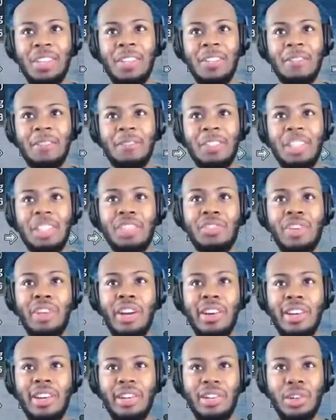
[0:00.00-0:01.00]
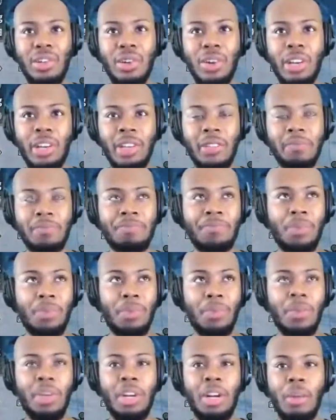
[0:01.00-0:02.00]
It's very annoying
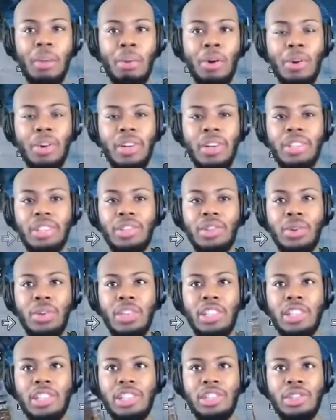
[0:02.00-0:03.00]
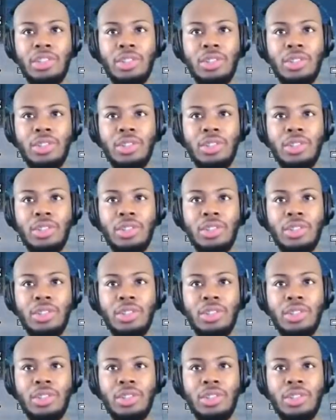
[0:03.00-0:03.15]
when an opponent is doing this to you,